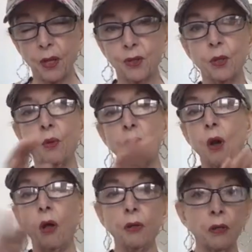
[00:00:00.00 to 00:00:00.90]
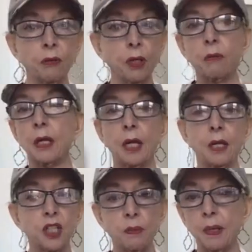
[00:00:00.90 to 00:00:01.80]
You want all your
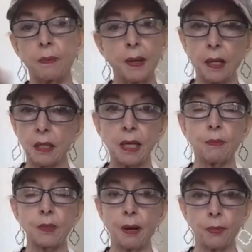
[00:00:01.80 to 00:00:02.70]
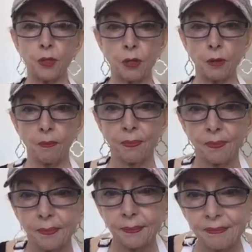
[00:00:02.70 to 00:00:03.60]
ingredients to be about the same temperature.
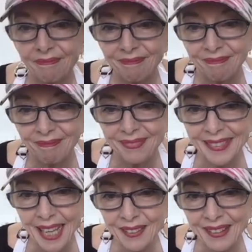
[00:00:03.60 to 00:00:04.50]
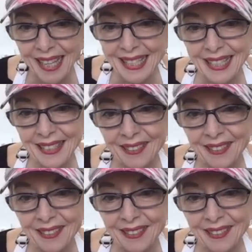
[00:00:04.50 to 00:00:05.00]
Thank you, Allison.